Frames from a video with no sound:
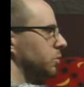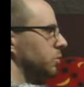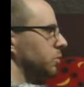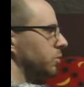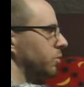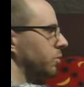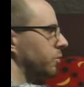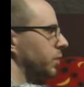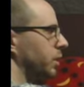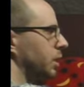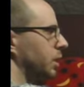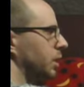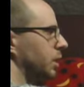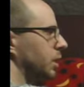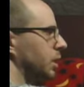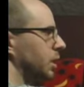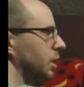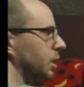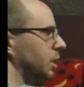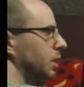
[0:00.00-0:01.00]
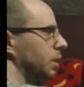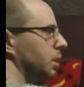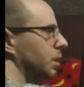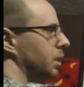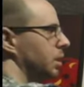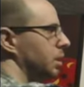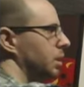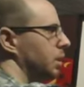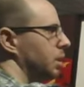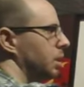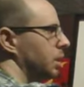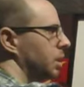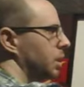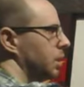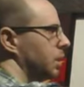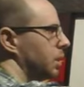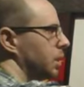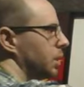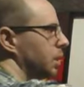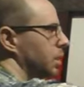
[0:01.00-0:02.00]
infinity
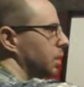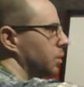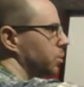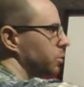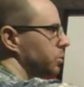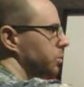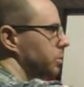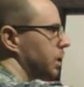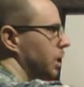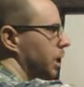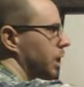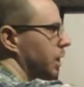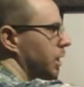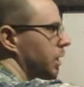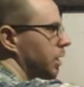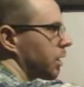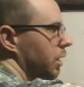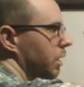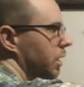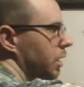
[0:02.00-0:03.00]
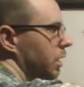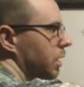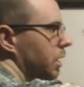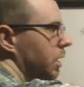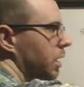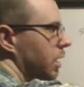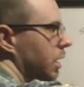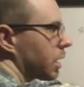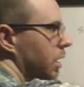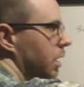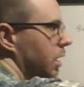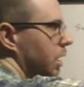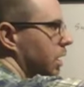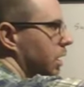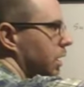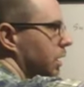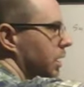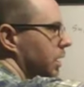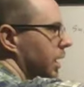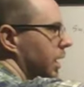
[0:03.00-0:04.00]
equals L,
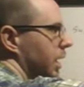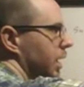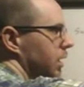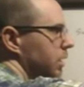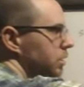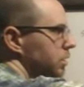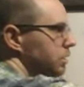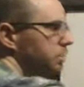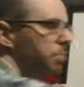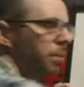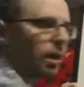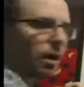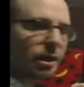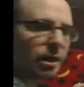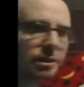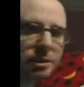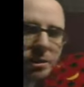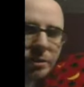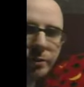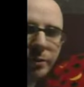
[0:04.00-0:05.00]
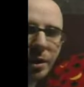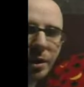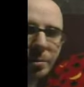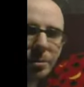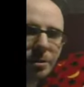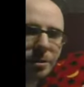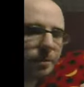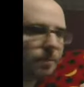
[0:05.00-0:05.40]
and L is a positive number.